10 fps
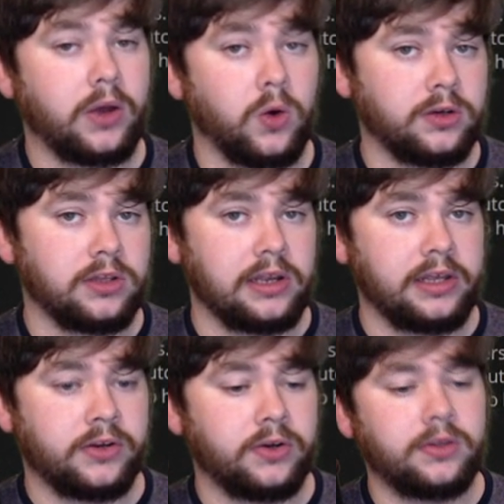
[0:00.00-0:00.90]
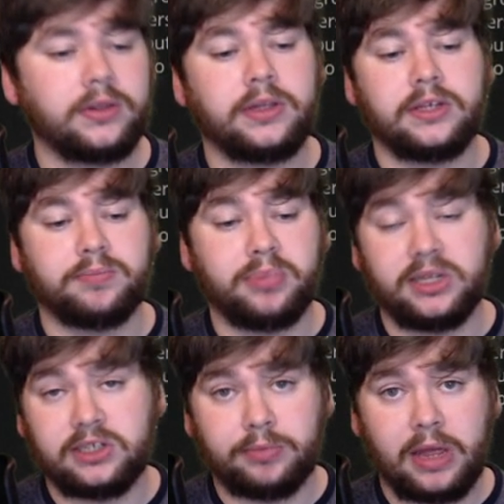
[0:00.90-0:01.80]
According to the leaker, these
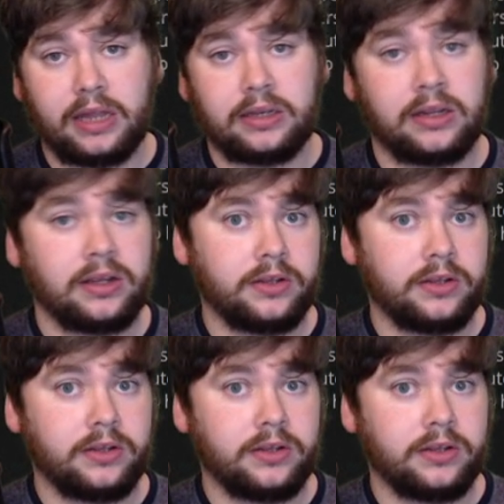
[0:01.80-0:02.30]
beast men,